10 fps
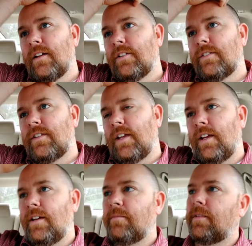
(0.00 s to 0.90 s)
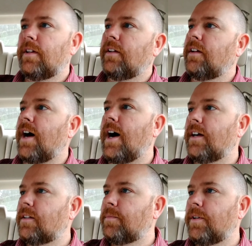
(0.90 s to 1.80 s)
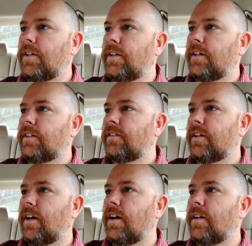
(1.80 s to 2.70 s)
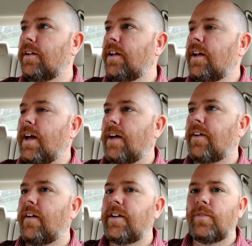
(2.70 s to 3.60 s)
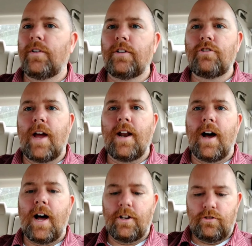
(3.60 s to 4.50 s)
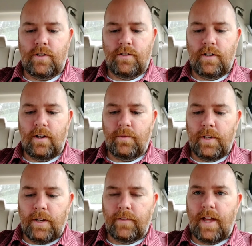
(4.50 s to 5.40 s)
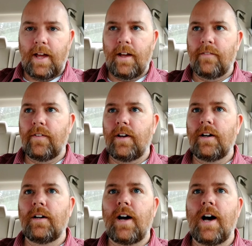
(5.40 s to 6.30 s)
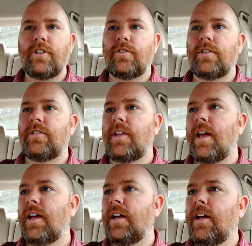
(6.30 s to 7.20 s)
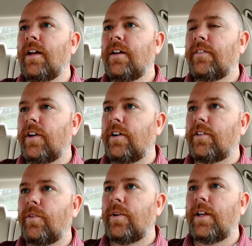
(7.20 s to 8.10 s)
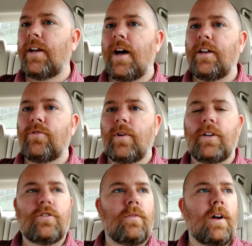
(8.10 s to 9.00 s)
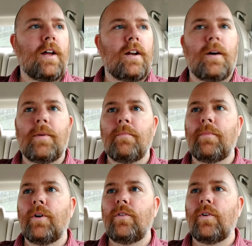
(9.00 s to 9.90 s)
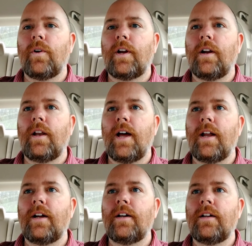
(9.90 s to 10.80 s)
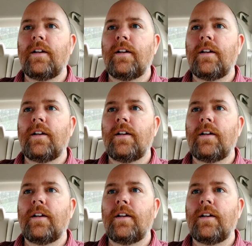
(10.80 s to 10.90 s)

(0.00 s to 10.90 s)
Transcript: steamed octopus. Uh, I've always wanted to try ostrich though. Would love to have uh, ostrich steak. There's a really nice restaurant up in Boone, North Carolina